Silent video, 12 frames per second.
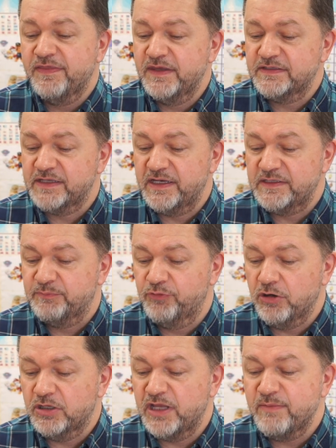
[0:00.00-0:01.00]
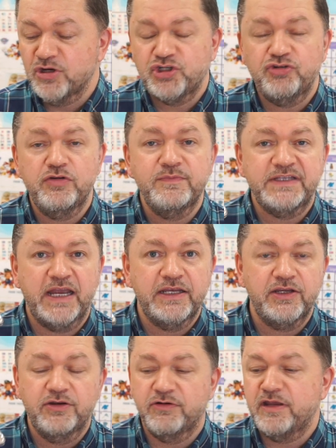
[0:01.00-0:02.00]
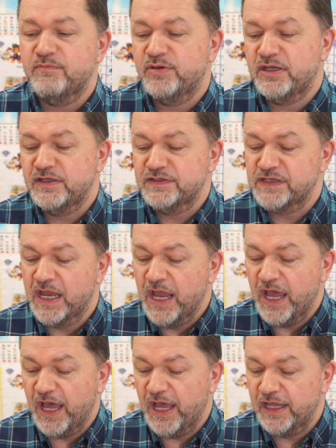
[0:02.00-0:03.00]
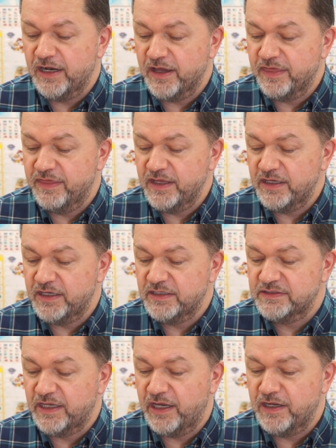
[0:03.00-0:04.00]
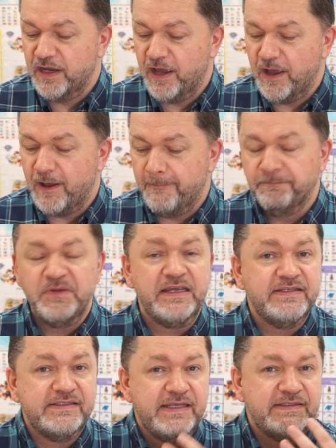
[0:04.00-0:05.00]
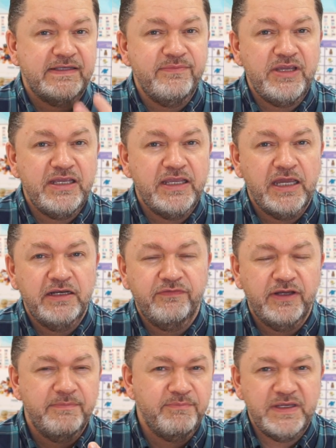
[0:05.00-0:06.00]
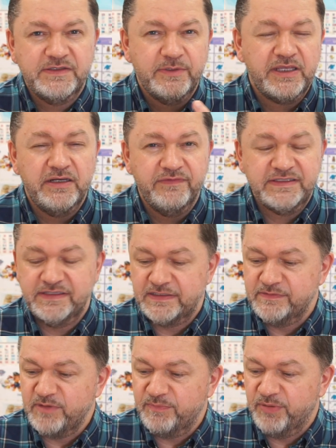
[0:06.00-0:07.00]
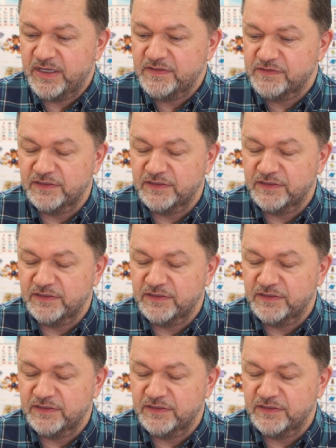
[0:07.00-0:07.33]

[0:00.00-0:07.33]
This is broccoli, mushrooms, and green beans. And I think it's in a sesame, kind of a mix with kind of a sesame paste.